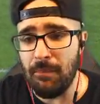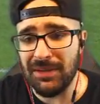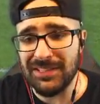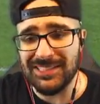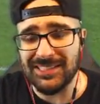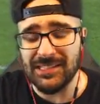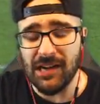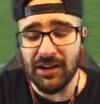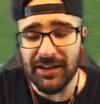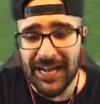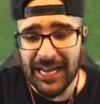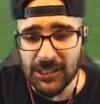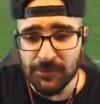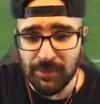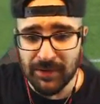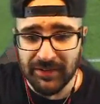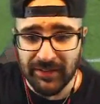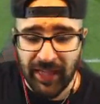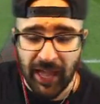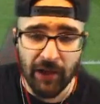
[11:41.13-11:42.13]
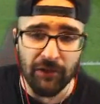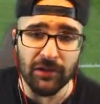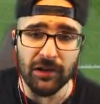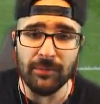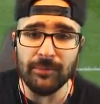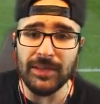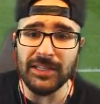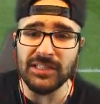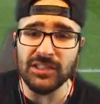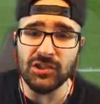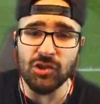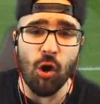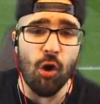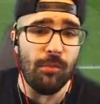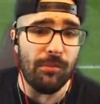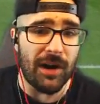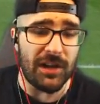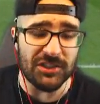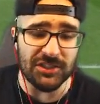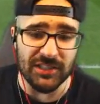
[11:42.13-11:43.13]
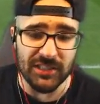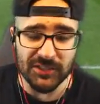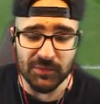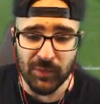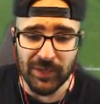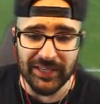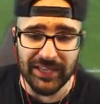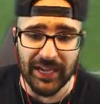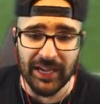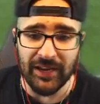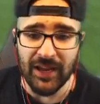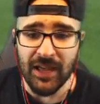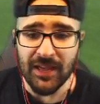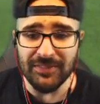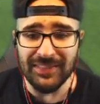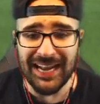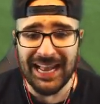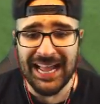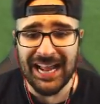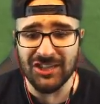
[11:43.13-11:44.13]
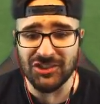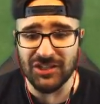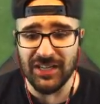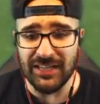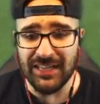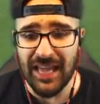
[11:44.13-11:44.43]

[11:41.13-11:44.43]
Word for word: but Son has been carrying me so much this weekend that I actually